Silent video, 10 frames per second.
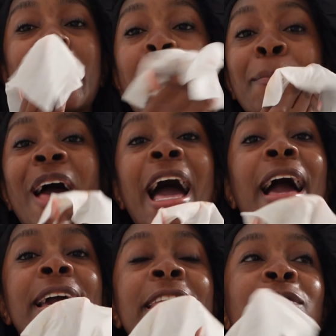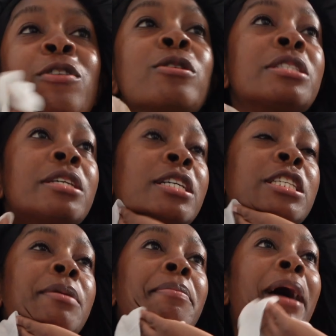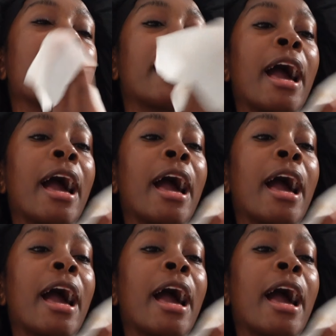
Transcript: Like I'm back and it feels good to be back.